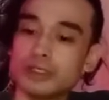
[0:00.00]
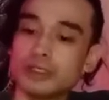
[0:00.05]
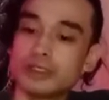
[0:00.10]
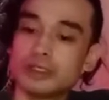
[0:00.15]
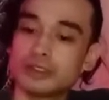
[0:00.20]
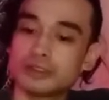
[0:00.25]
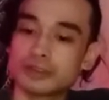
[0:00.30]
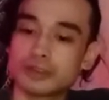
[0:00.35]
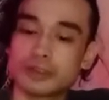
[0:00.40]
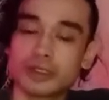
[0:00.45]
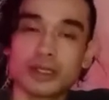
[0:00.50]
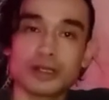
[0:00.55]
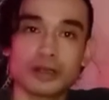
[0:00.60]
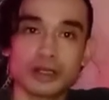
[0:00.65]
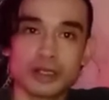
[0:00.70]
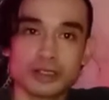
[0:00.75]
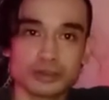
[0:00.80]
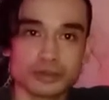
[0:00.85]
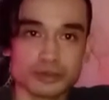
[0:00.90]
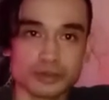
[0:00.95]
So now
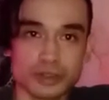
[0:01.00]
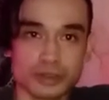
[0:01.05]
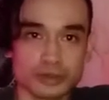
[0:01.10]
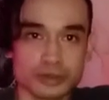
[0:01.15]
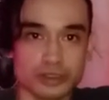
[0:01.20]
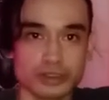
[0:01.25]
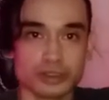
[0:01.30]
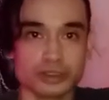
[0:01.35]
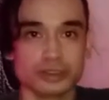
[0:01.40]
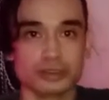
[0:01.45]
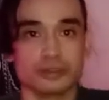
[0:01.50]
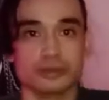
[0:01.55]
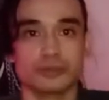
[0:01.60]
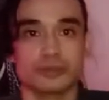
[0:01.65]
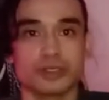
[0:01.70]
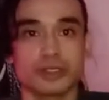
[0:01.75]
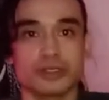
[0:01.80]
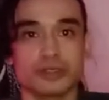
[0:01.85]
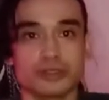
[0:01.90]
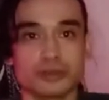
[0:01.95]
I told you I was gonna
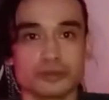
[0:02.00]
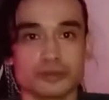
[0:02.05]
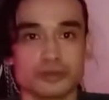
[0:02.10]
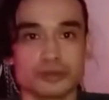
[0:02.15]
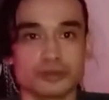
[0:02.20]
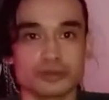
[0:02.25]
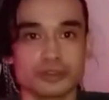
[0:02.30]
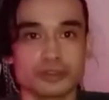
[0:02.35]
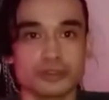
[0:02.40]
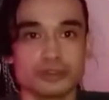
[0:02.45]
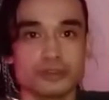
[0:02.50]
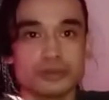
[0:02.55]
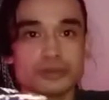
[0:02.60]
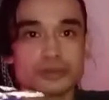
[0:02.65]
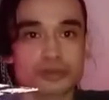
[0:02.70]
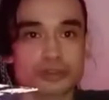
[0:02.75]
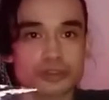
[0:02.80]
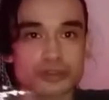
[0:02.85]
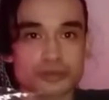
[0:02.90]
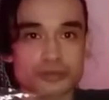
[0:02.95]

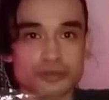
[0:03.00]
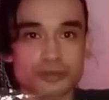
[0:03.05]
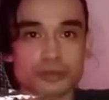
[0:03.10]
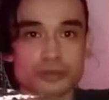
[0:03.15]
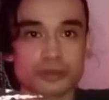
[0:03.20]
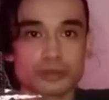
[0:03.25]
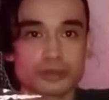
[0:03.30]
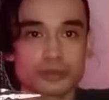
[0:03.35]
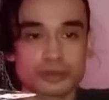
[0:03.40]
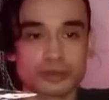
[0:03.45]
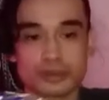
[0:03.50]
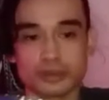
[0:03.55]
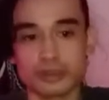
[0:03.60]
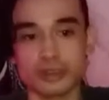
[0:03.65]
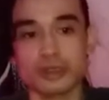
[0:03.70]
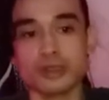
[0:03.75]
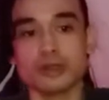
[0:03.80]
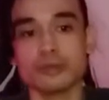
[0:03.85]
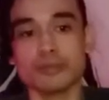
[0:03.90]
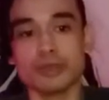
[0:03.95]
use these for.
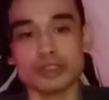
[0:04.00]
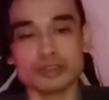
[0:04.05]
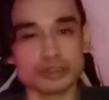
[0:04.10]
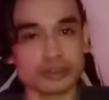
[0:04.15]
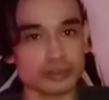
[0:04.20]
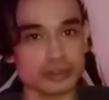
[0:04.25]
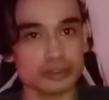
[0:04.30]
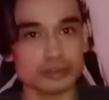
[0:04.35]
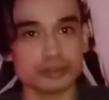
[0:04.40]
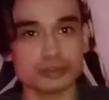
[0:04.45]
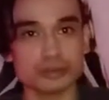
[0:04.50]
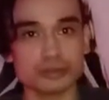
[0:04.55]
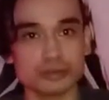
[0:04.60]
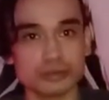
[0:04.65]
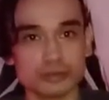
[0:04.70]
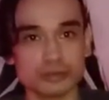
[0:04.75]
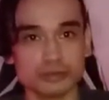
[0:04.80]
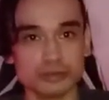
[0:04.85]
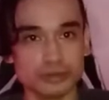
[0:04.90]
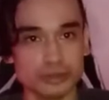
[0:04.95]
Basically
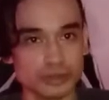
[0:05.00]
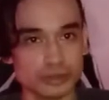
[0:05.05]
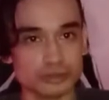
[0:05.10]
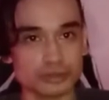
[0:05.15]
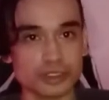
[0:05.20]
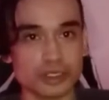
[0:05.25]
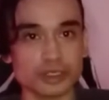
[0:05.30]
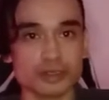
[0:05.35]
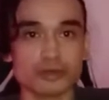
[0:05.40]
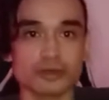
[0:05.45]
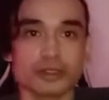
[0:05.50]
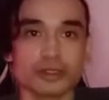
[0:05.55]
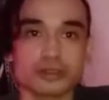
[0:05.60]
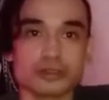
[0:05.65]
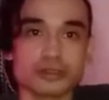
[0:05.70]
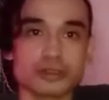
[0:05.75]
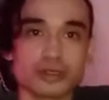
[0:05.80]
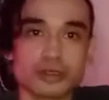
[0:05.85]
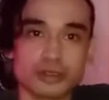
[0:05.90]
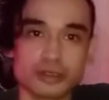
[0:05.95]
to, decorate
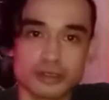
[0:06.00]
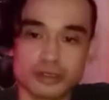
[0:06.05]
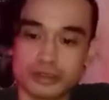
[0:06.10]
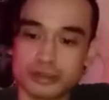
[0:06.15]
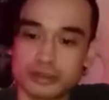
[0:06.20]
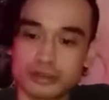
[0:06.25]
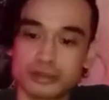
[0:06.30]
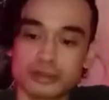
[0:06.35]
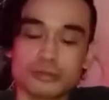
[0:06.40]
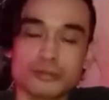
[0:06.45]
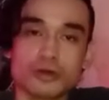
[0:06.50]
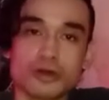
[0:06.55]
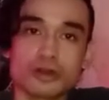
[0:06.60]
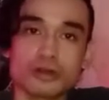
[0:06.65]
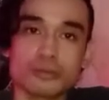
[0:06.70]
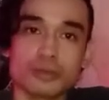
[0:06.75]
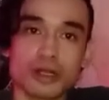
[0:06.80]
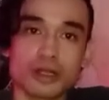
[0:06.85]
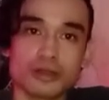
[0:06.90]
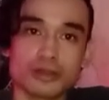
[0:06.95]
the
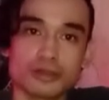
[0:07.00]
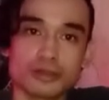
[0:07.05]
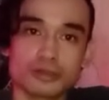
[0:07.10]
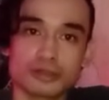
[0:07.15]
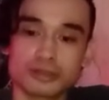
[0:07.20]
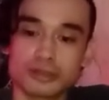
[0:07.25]
water bottle.